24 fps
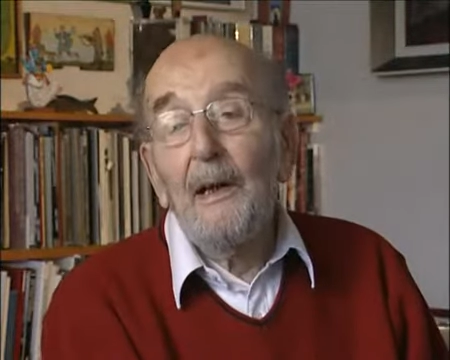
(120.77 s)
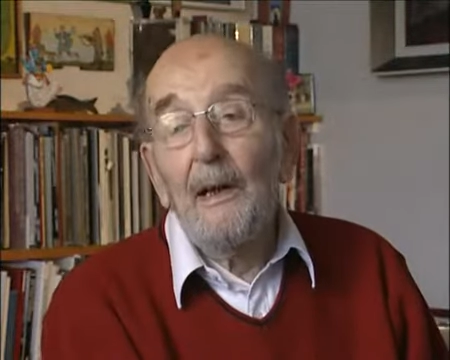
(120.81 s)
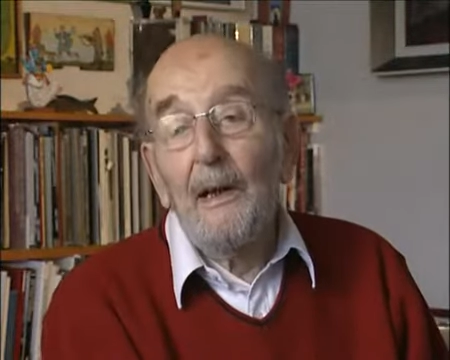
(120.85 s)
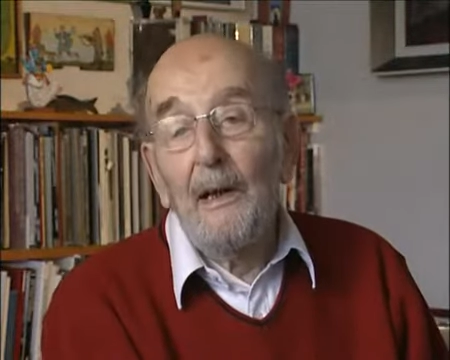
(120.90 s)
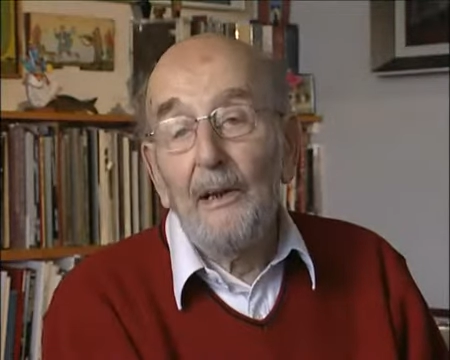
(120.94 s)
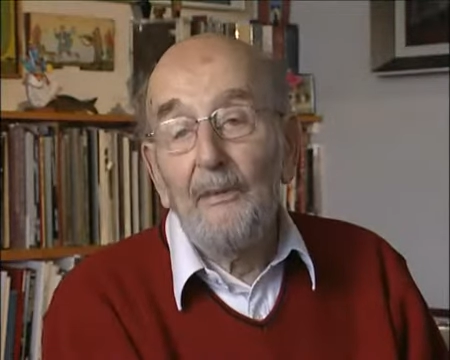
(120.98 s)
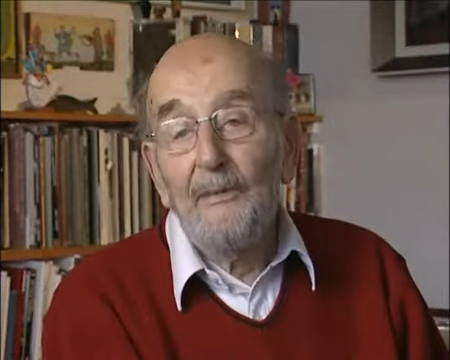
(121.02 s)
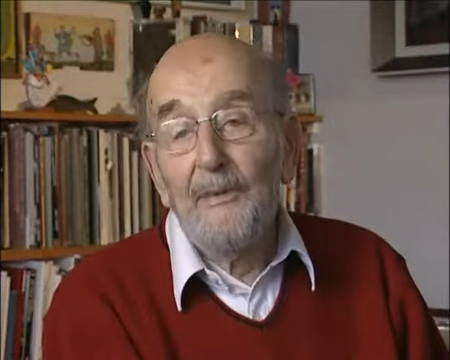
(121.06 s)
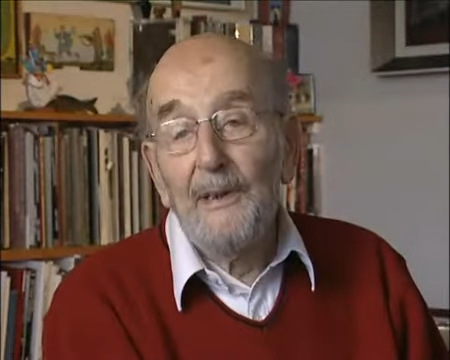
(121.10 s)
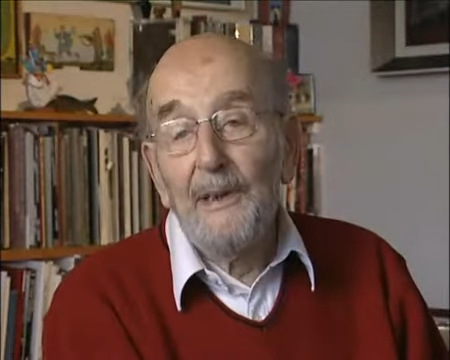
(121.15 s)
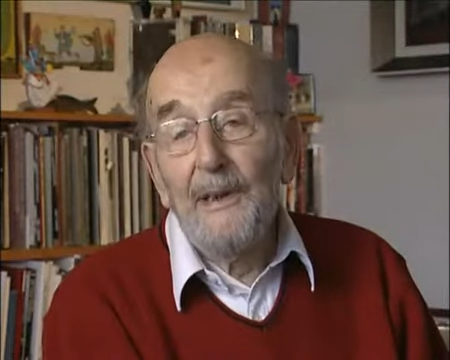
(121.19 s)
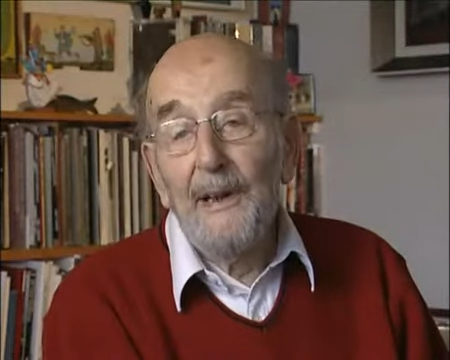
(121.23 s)

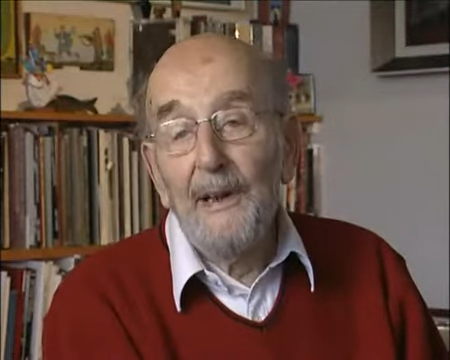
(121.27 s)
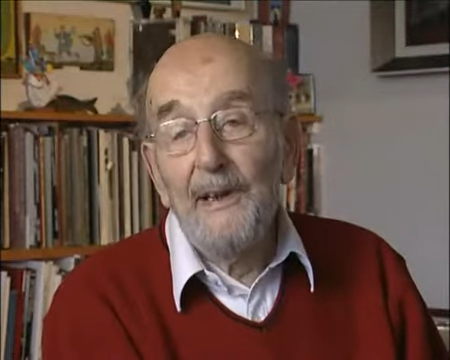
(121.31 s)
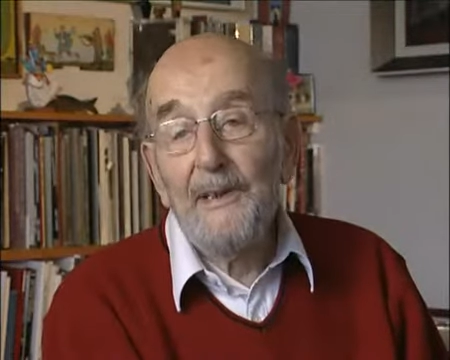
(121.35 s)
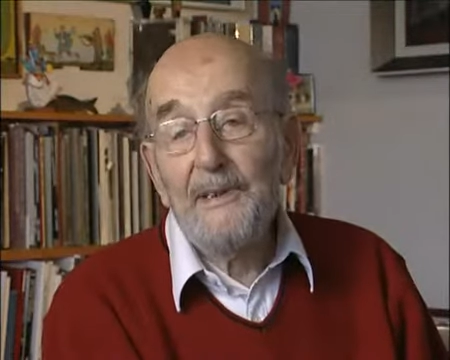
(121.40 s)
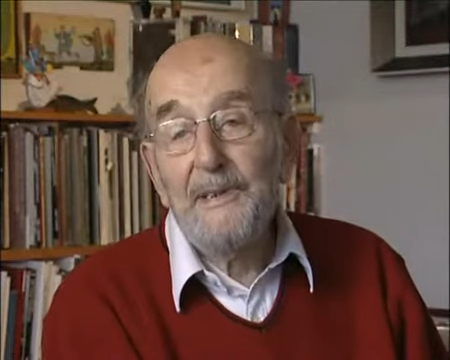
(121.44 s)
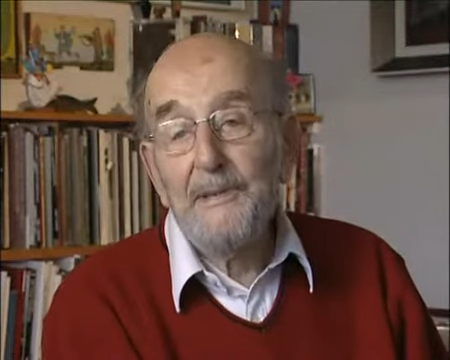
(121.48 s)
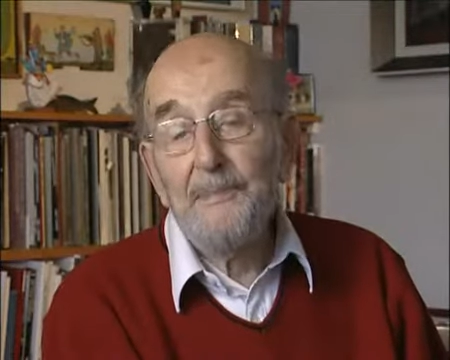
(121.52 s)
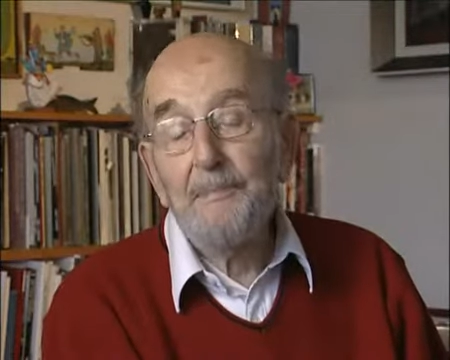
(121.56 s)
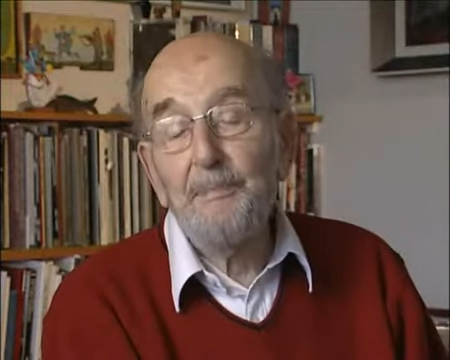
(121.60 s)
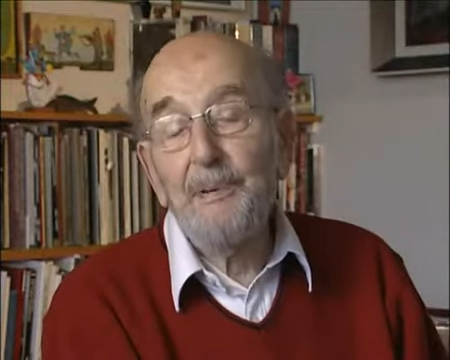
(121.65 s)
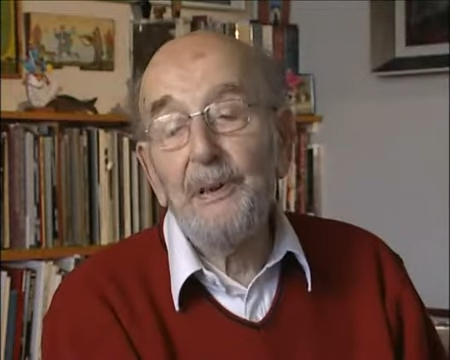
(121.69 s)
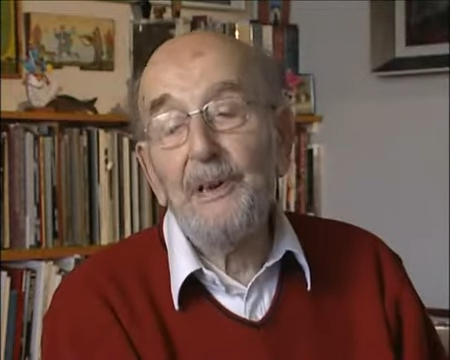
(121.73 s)
Have a
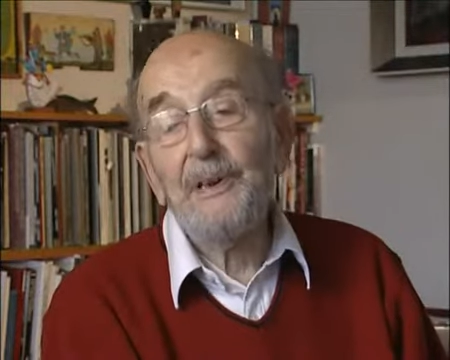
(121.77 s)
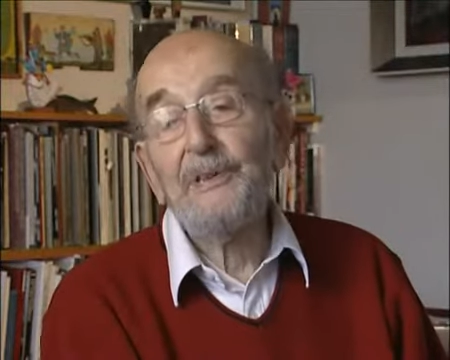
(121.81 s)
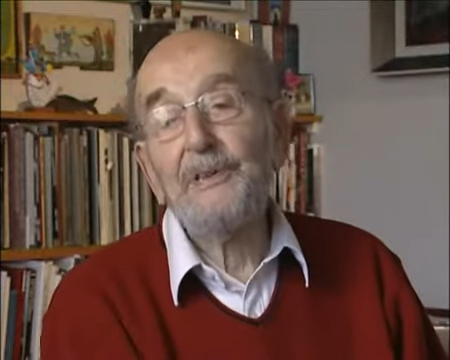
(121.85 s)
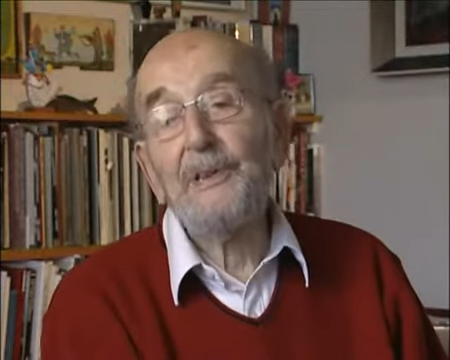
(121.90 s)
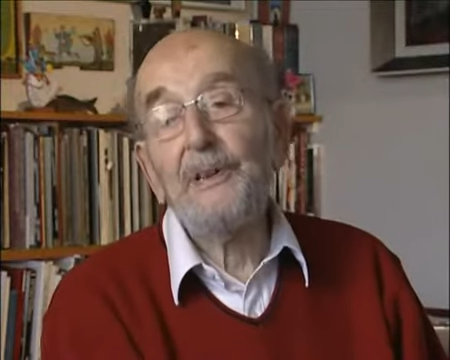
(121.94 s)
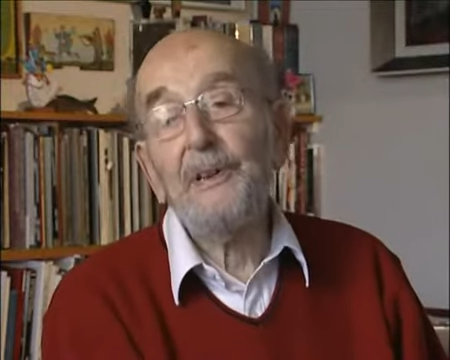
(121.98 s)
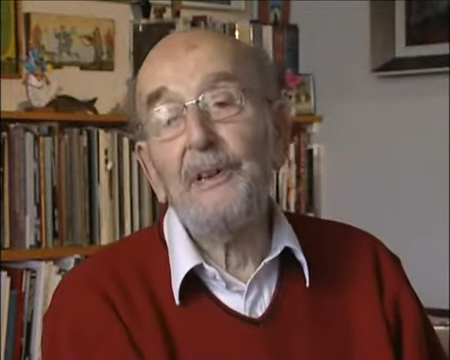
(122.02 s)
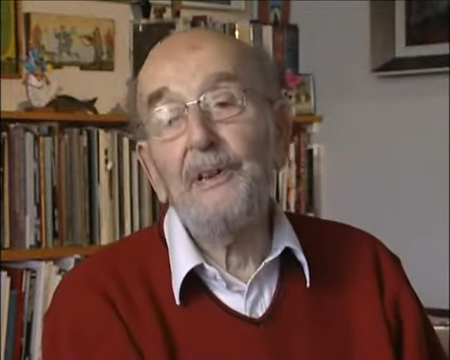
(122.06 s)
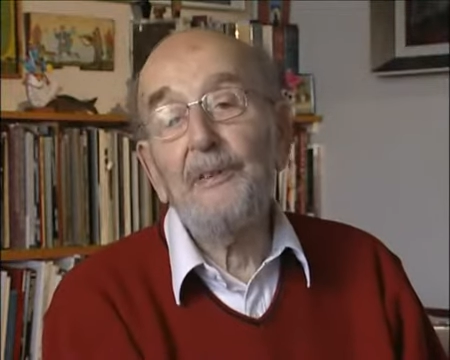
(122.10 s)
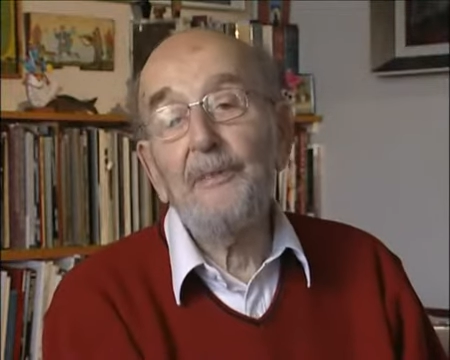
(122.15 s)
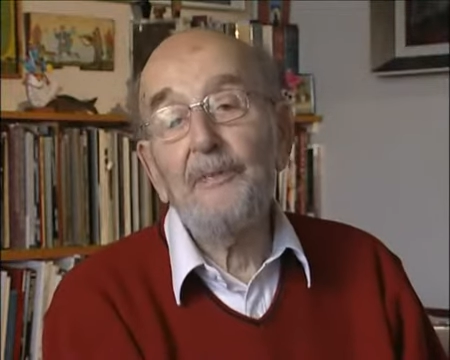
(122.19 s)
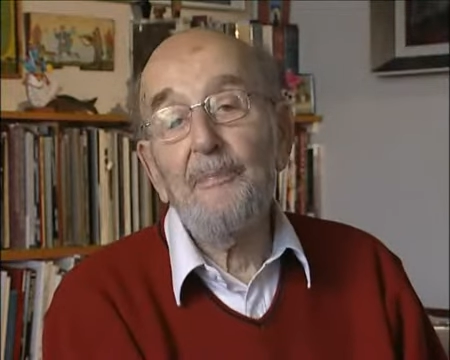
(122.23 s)
nice
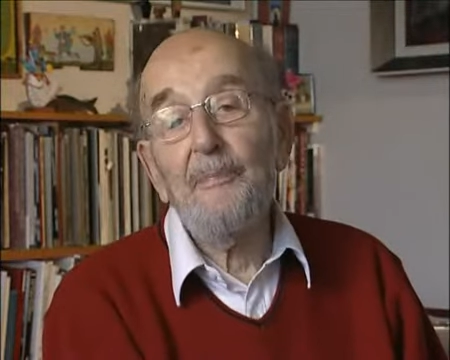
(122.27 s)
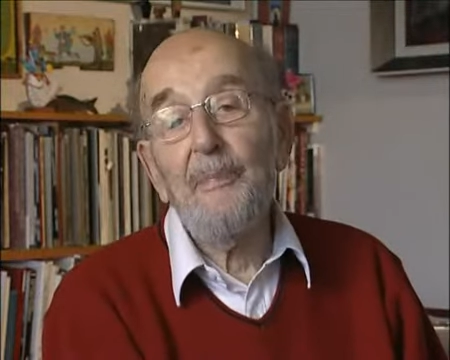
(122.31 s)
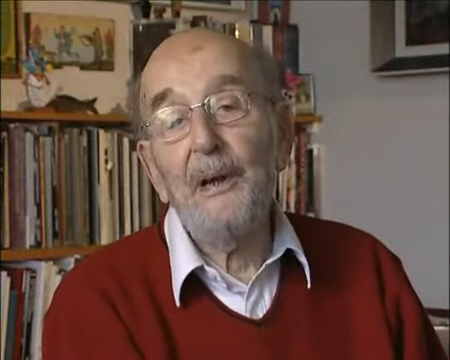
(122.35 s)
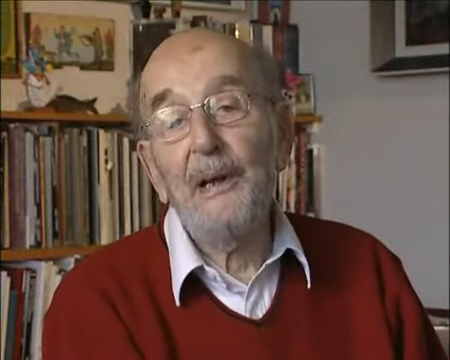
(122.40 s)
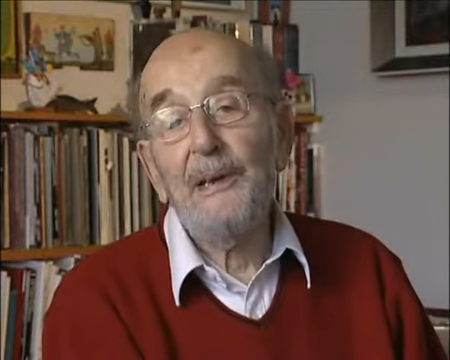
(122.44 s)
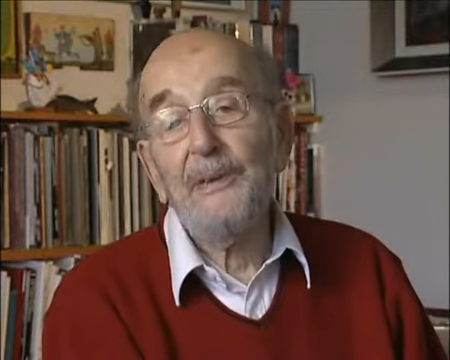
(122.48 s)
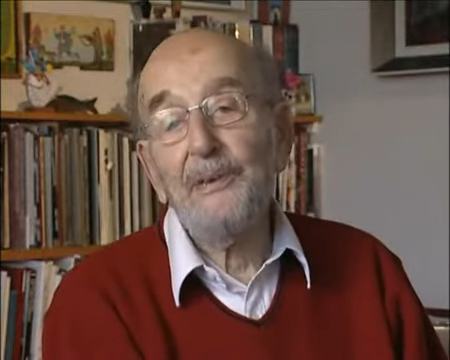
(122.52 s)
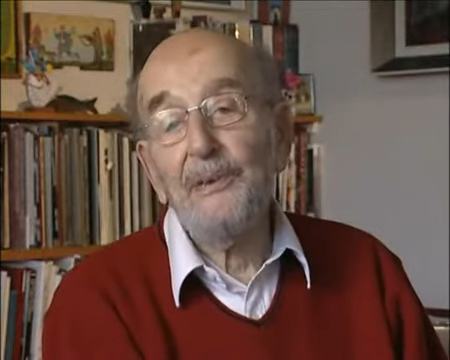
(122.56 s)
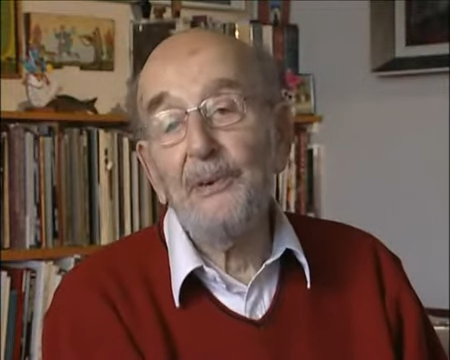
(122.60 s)
picture of my